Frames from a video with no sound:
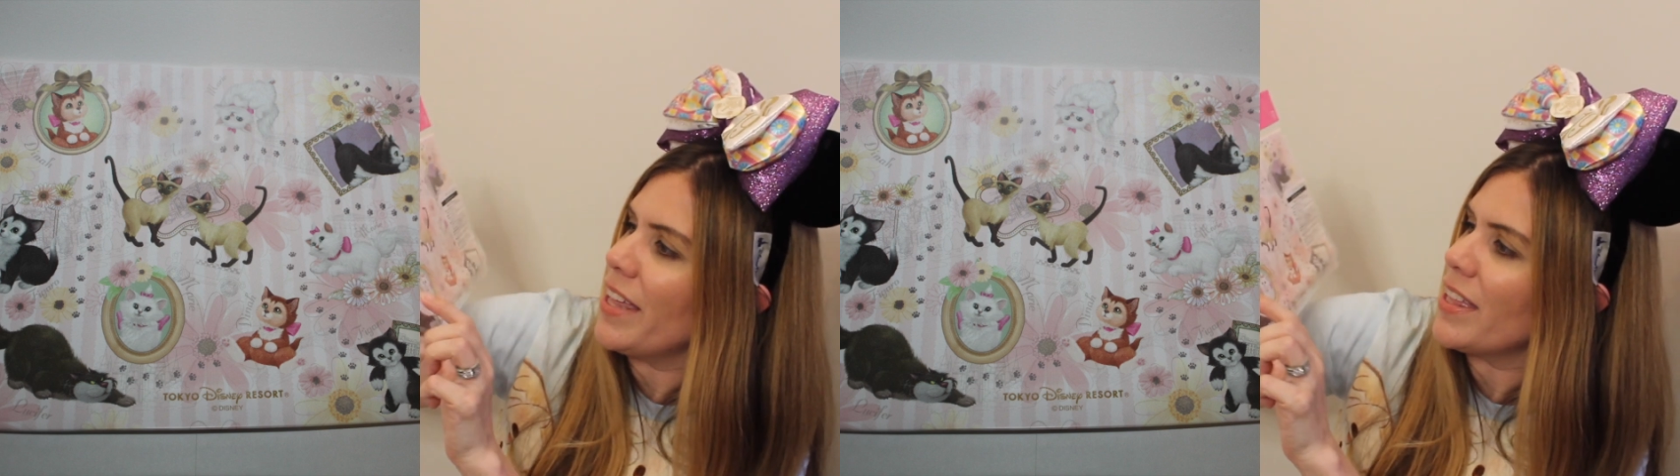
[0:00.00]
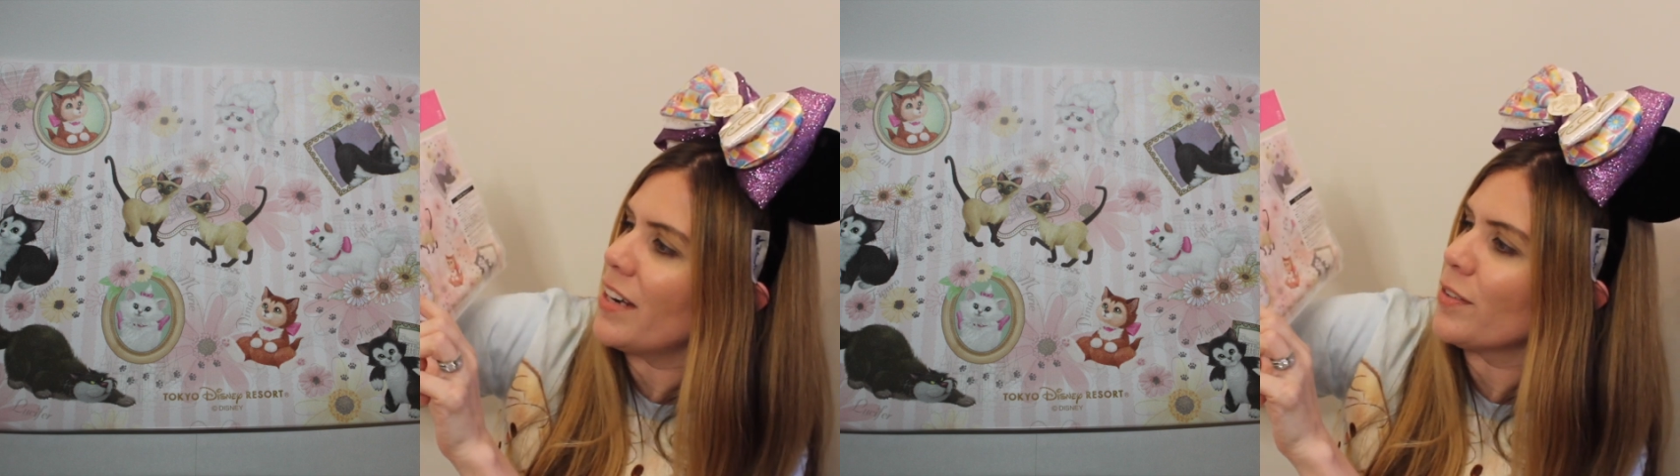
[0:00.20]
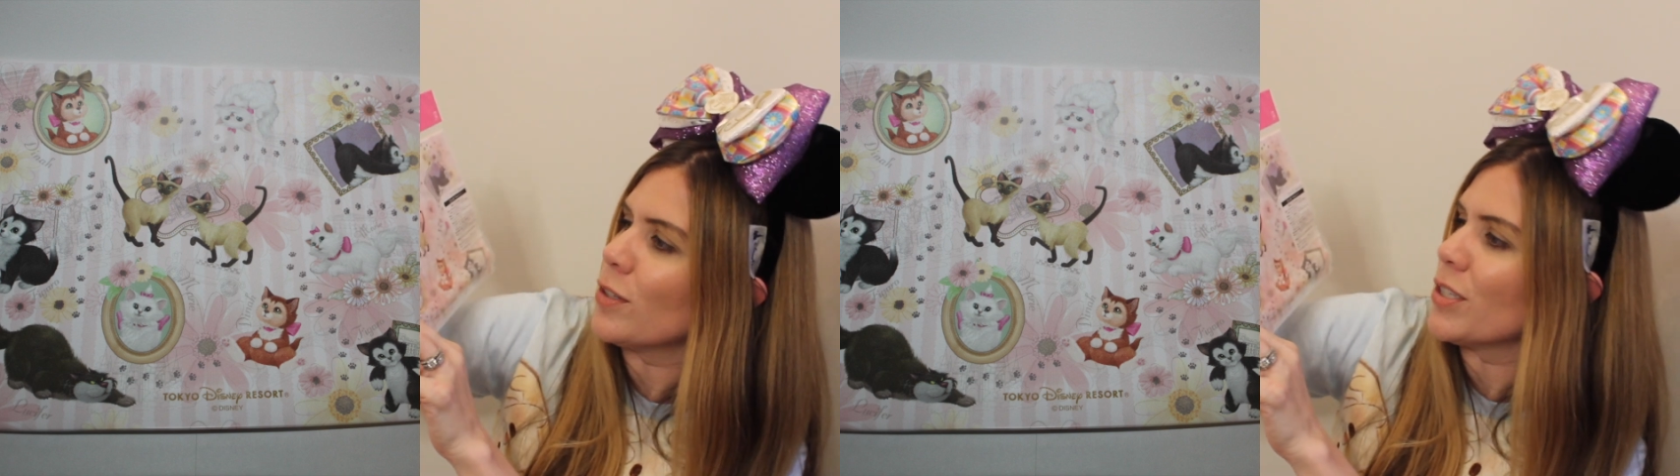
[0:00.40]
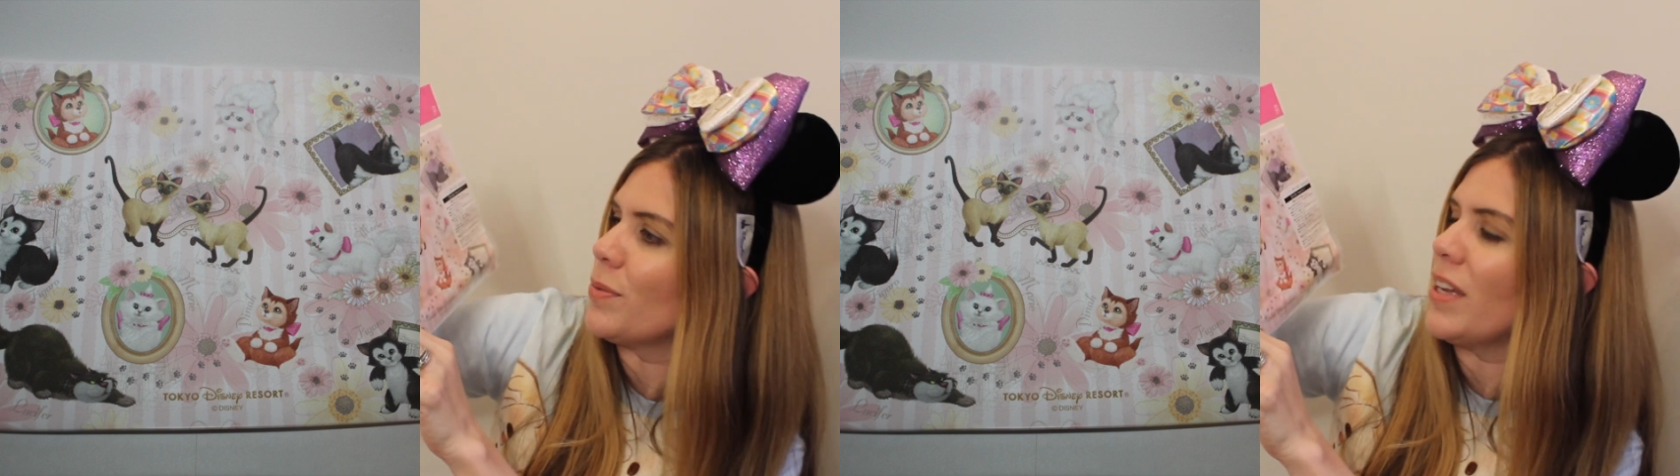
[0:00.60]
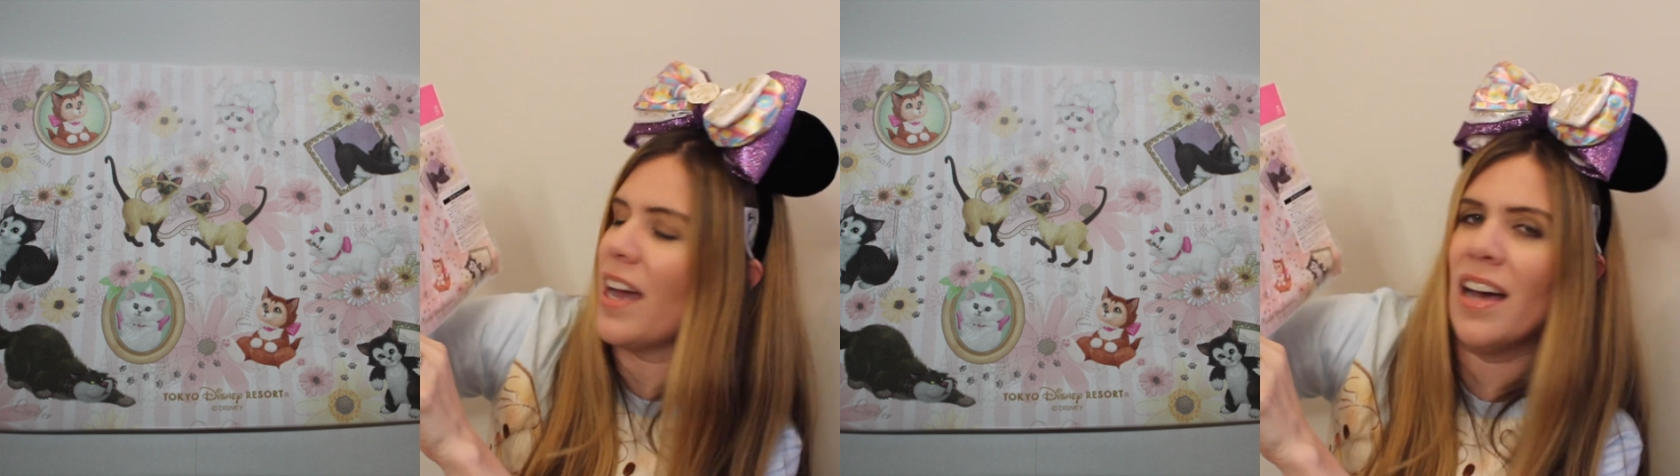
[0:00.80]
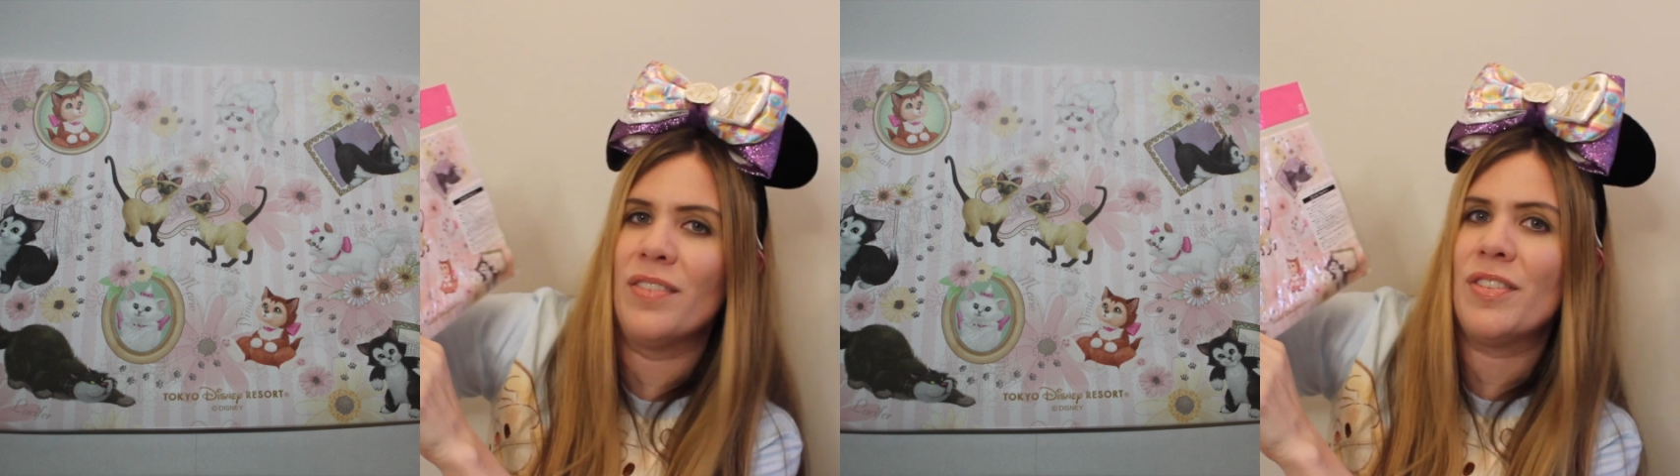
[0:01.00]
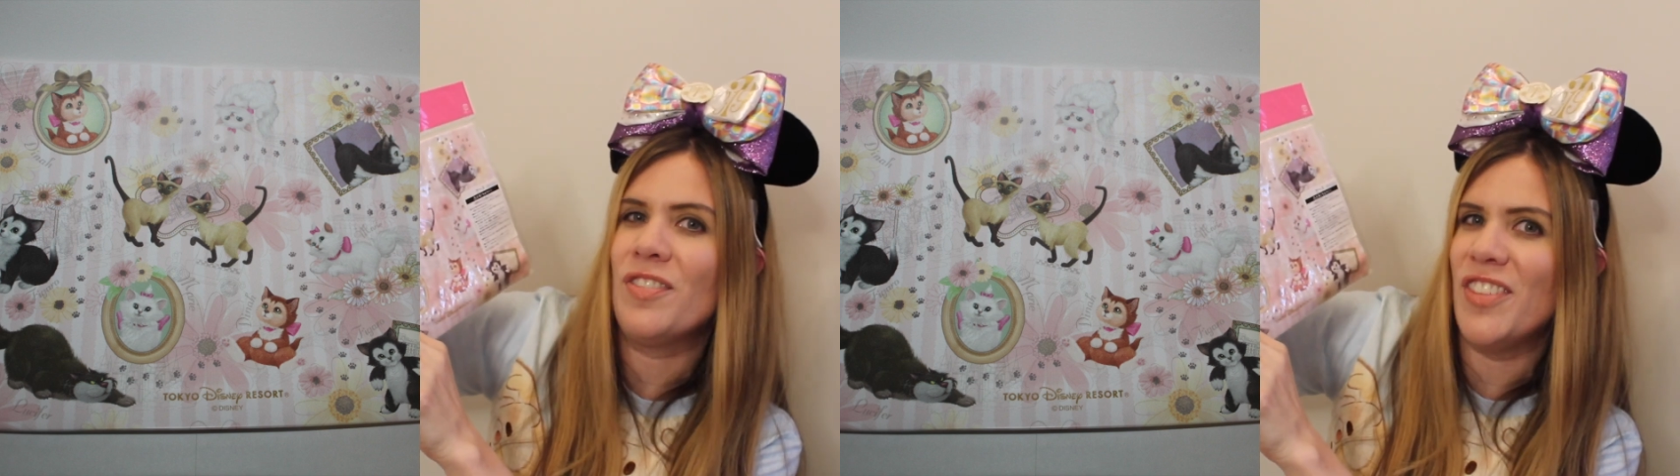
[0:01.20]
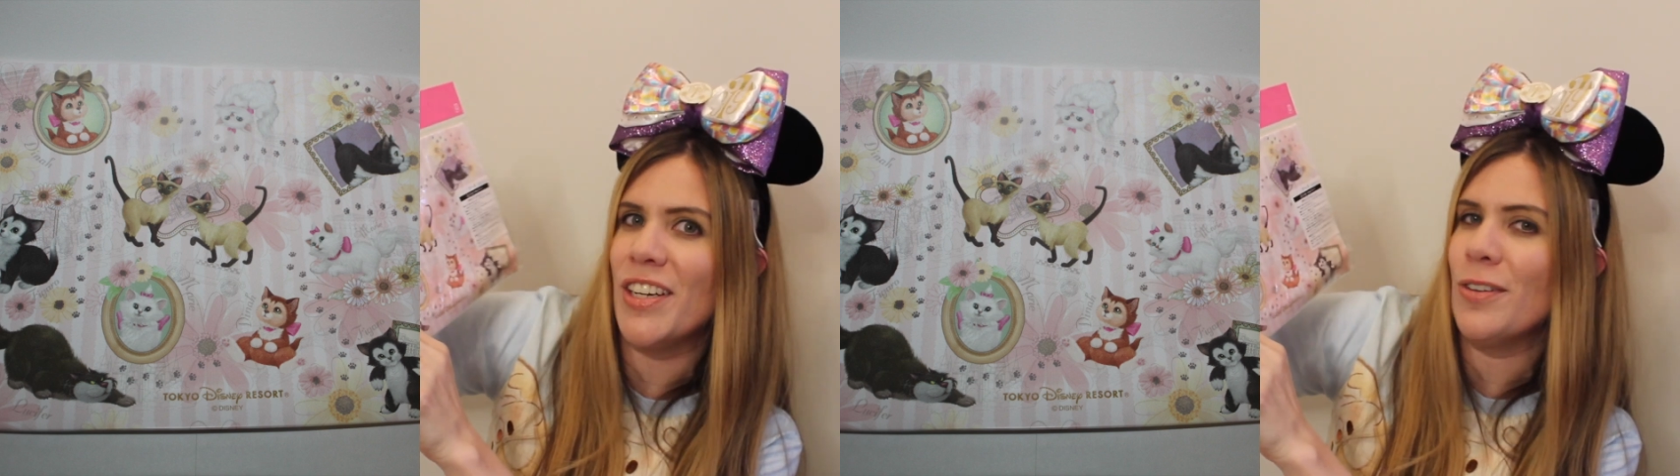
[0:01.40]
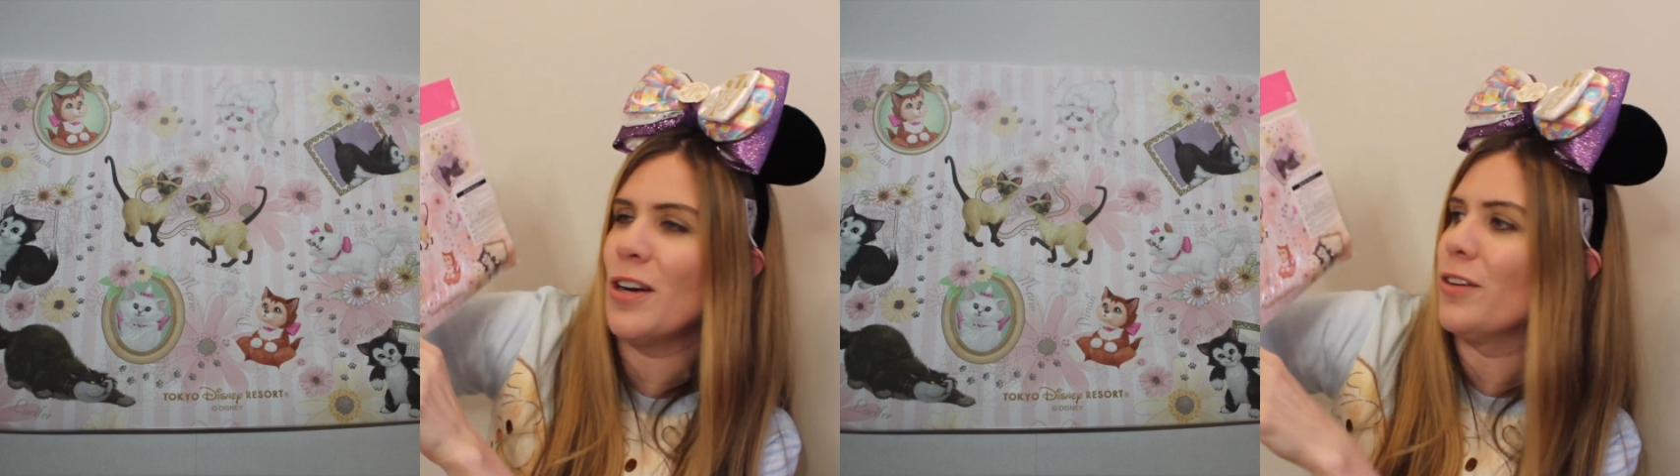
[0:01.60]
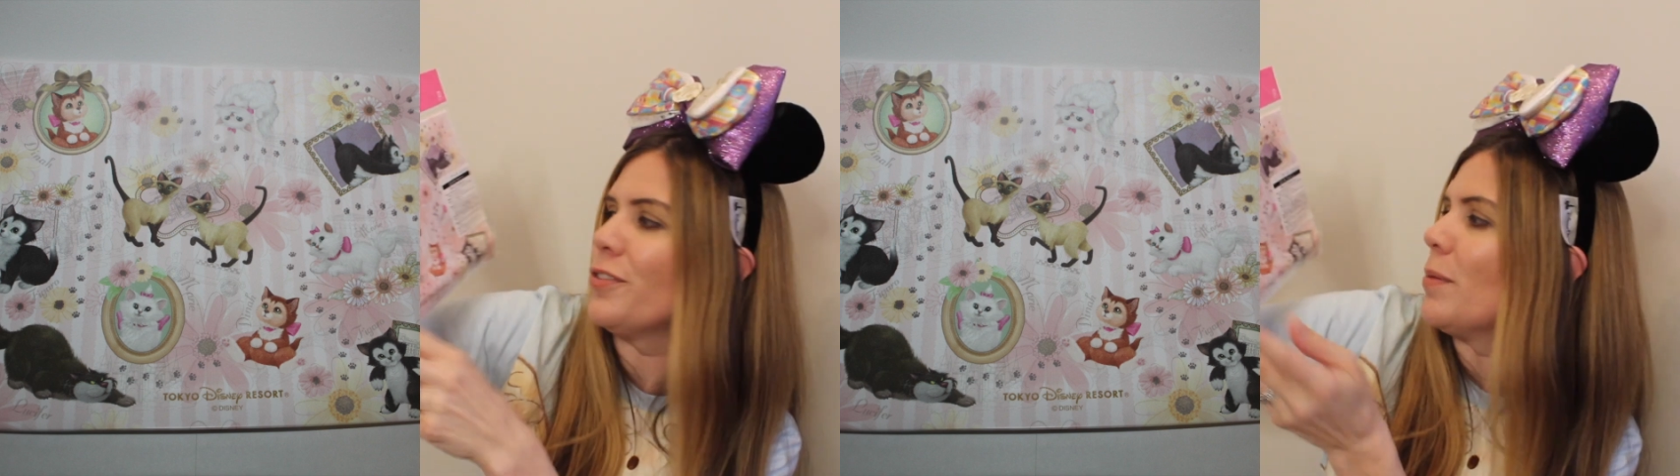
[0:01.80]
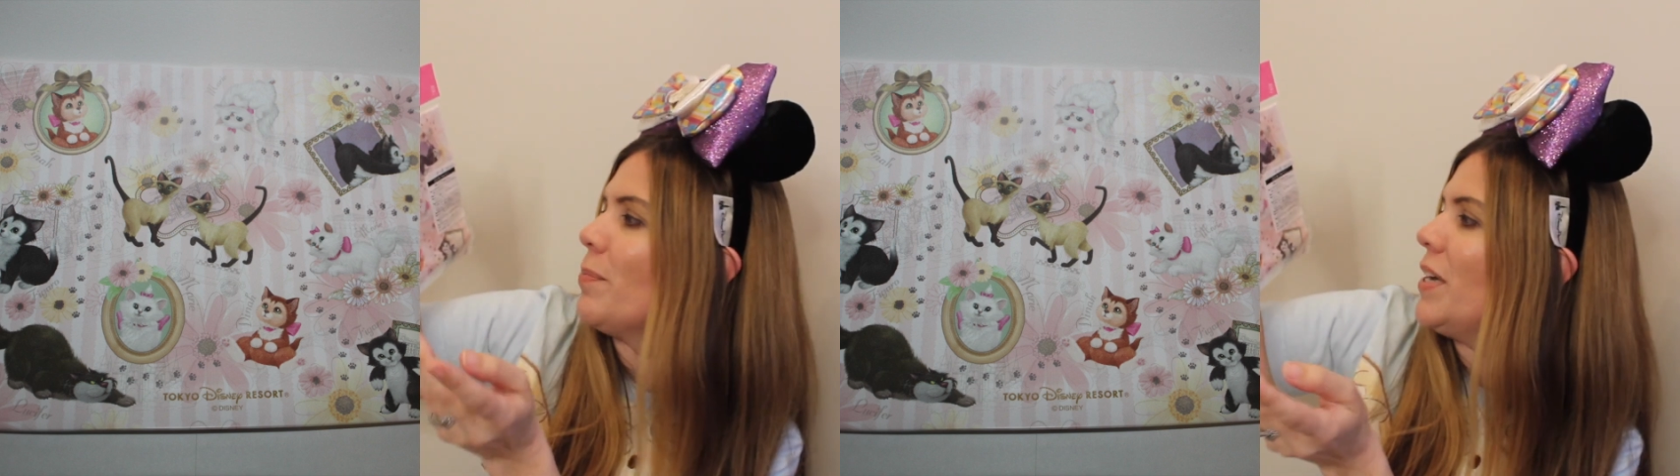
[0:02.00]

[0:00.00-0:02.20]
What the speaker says: And then, of course, we have Figaro from